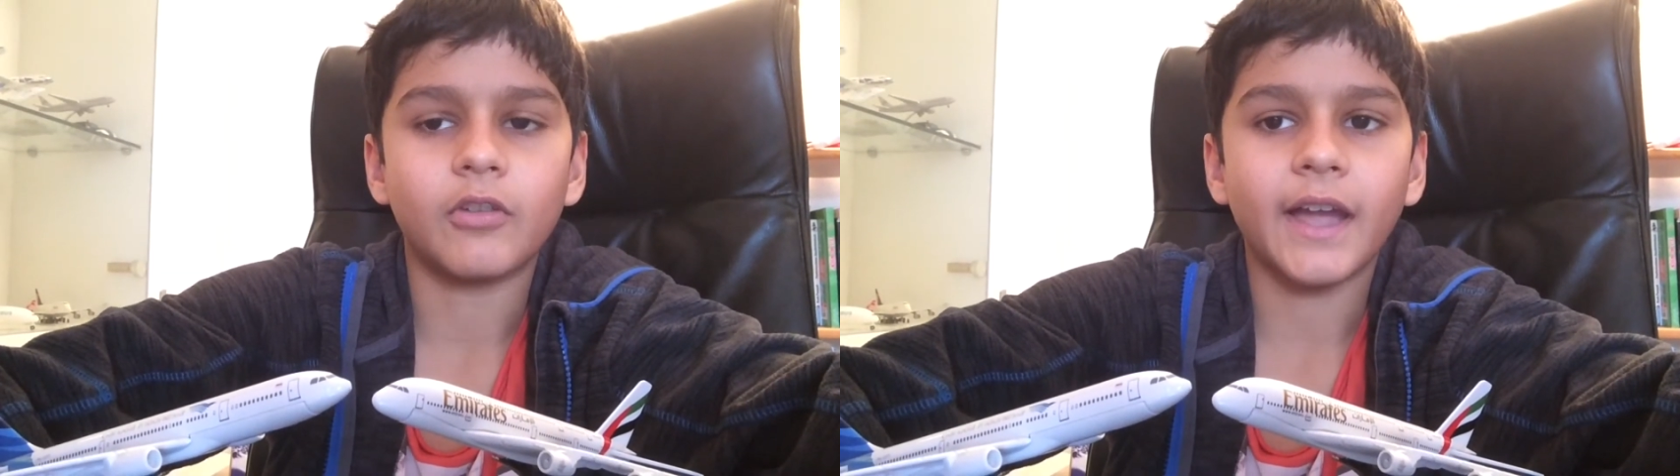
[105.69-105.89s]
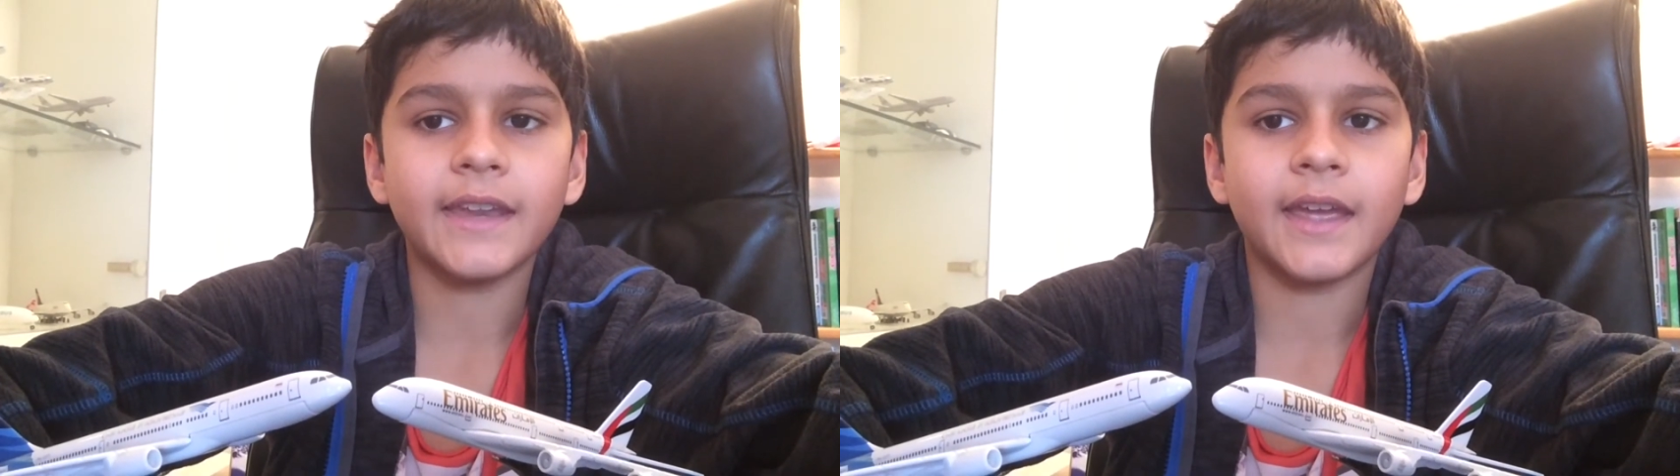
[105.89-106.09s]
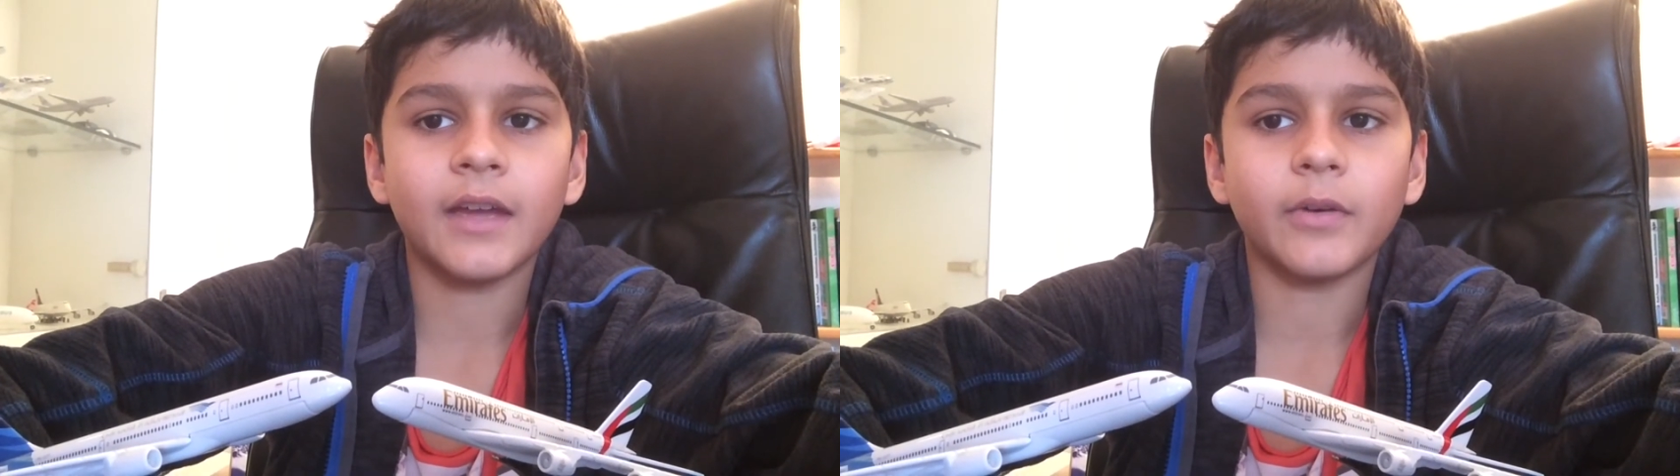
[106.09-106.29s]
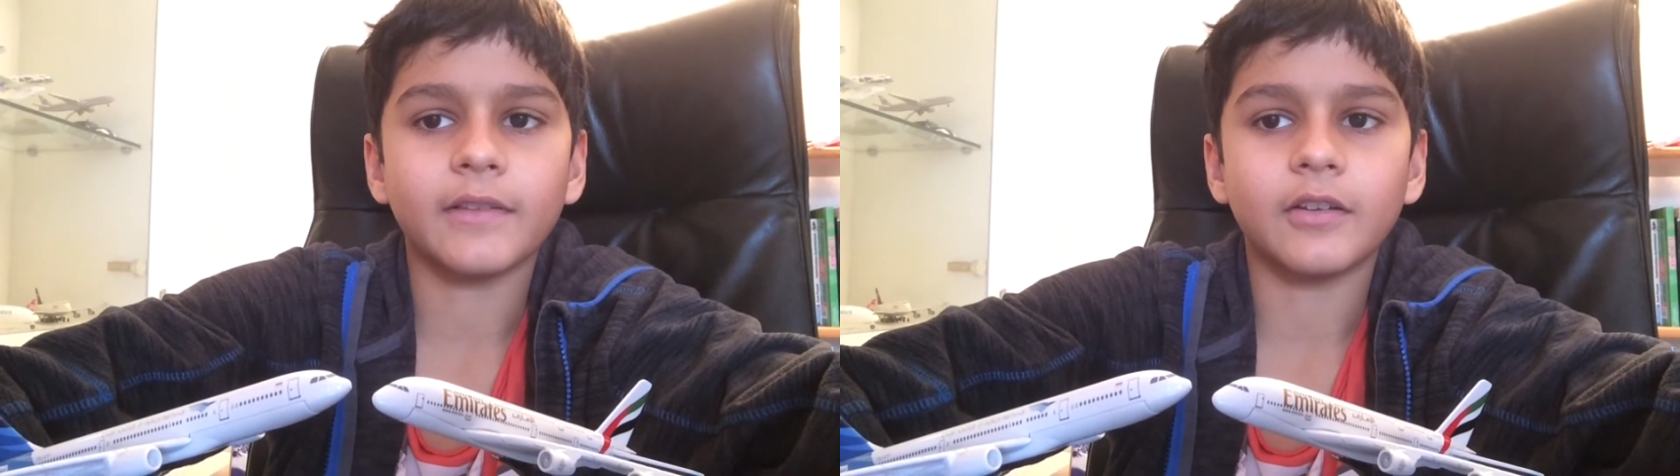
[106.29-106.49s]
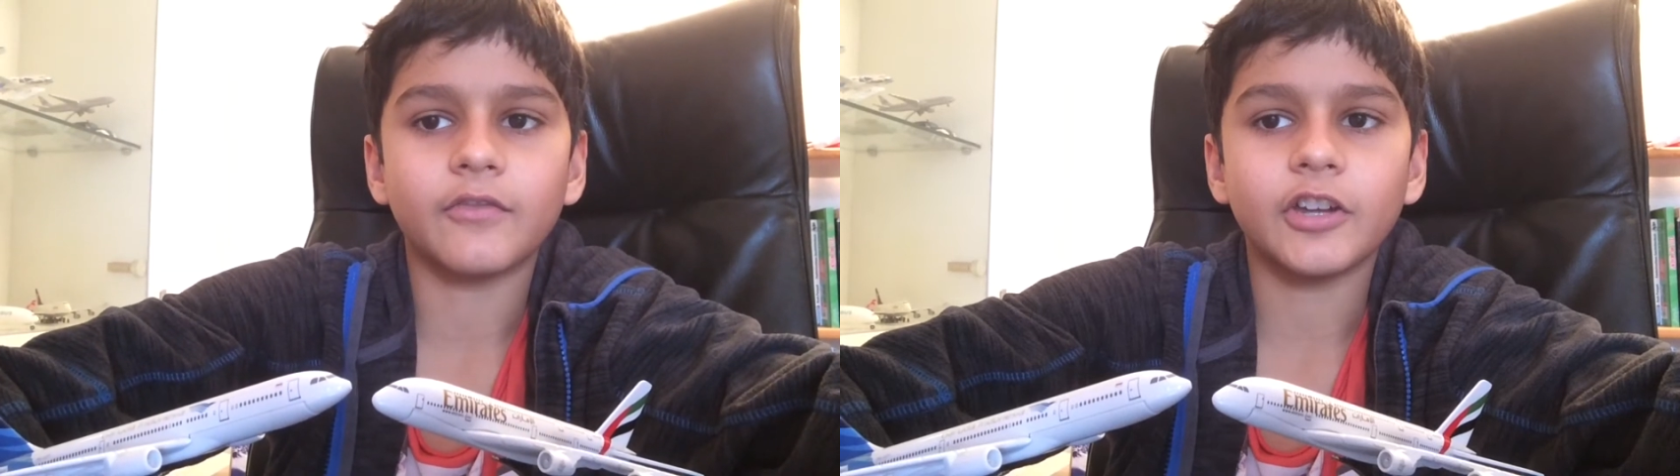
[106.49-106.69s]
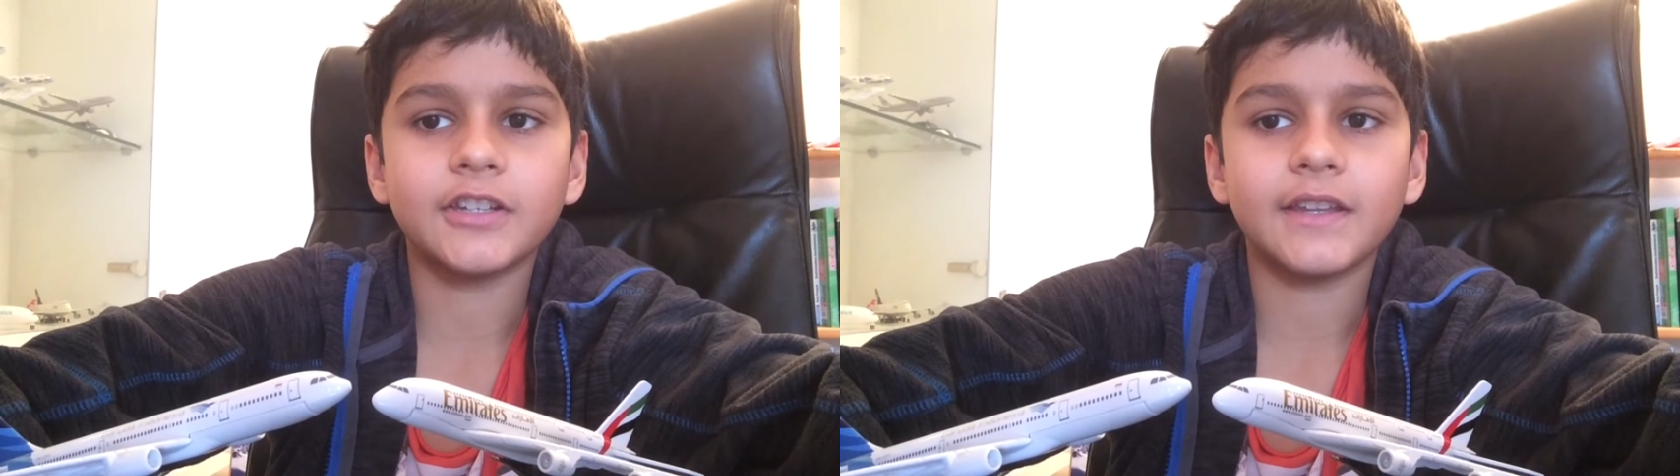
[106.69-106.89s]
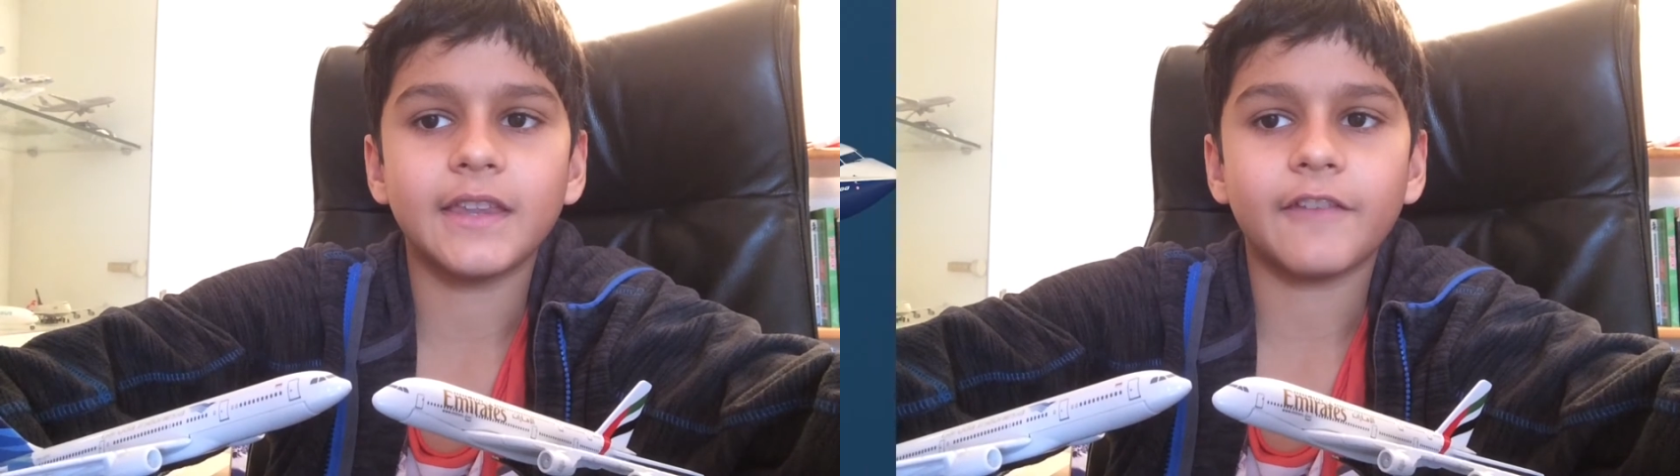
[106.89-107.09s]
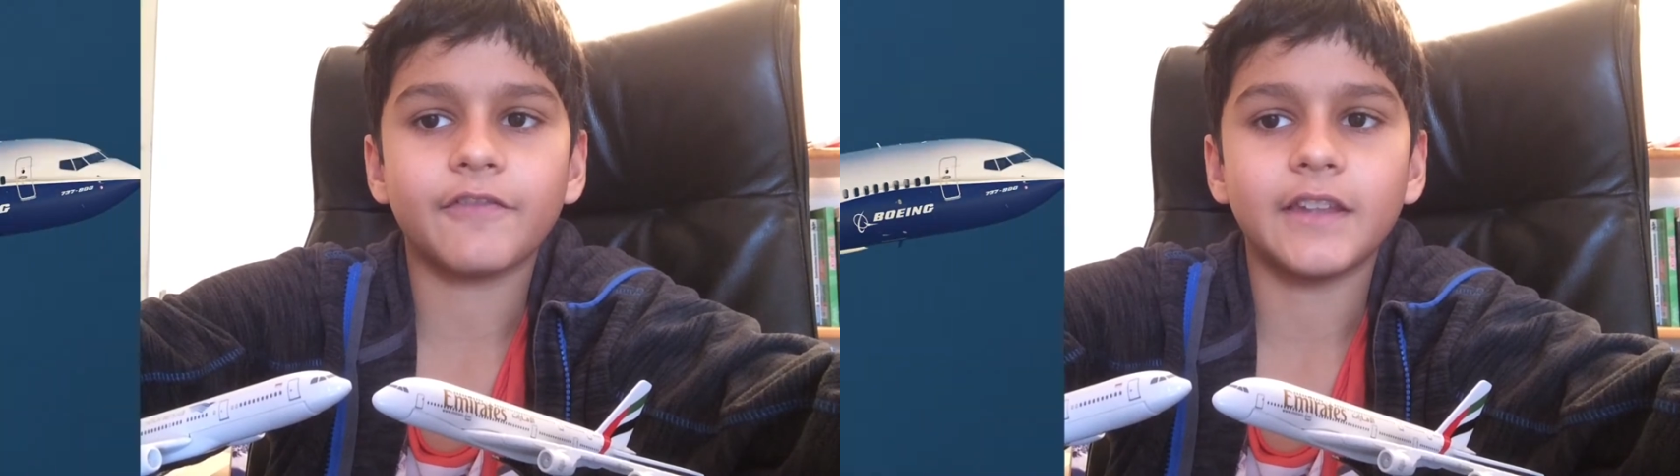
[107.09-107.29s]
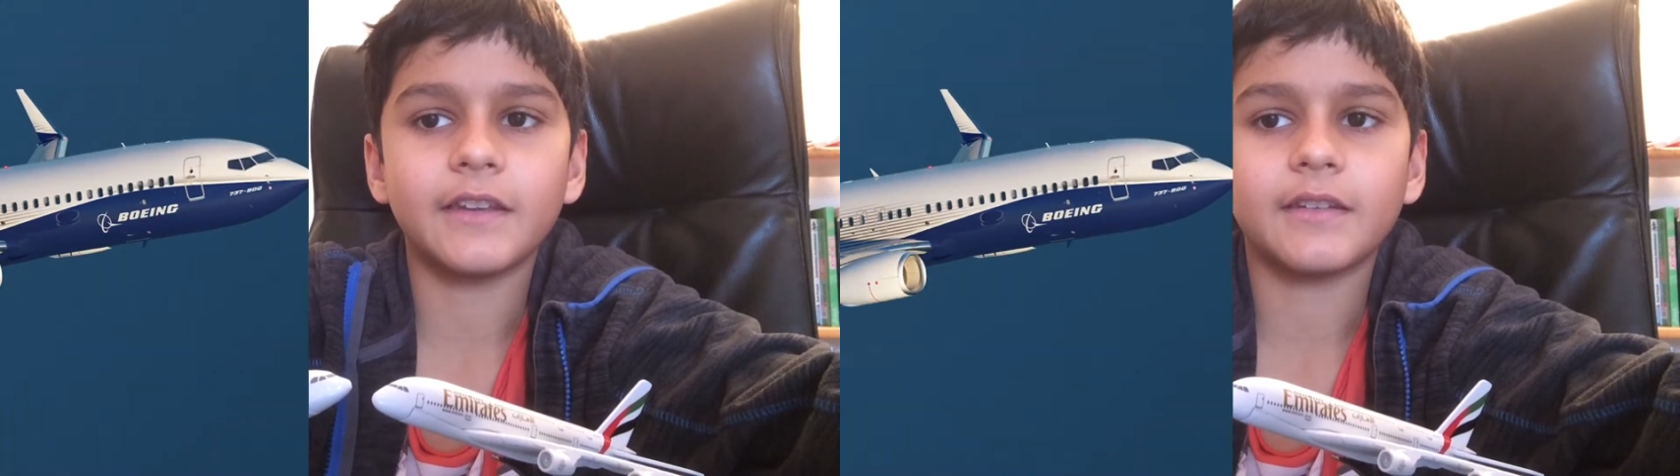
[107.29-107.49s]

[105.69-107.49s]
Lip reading: Ryanair was converting their fleet